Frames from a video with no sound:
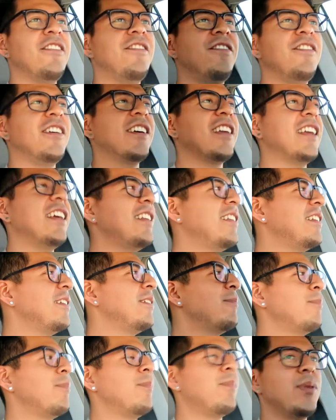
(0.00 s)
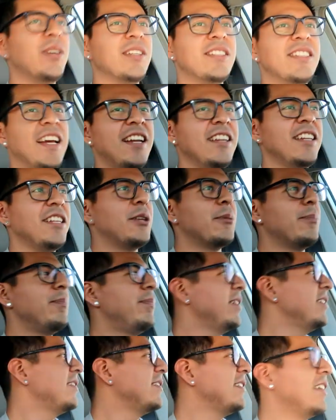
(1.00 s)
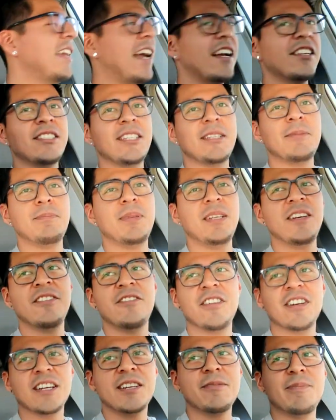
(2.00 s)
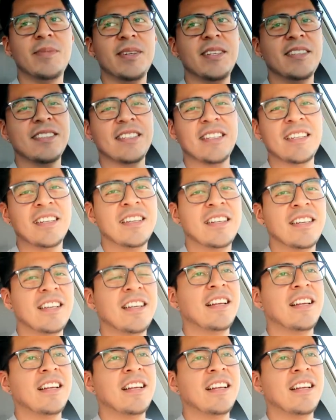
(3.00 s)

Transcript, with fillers: fucking pretending you're busy, actually be fucking busy.